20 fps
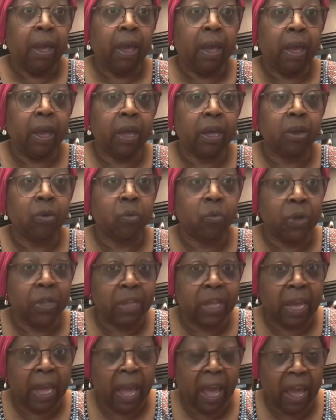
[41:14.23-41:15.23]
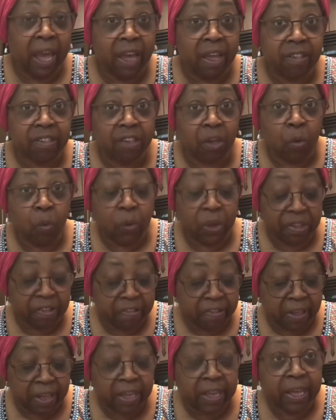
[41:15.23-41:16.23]
And when they ask, we
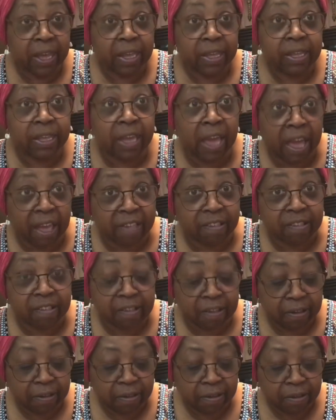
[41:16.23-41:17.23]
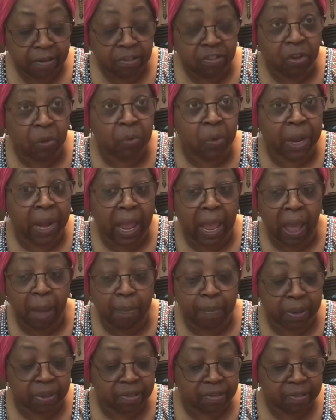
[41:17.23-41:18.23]
say yes. So what
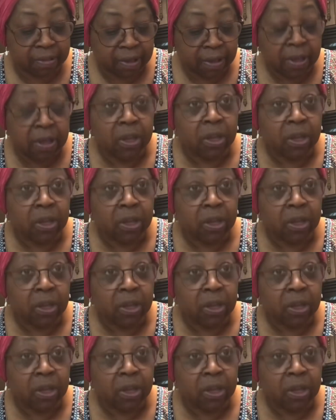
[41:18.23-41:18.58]
happens?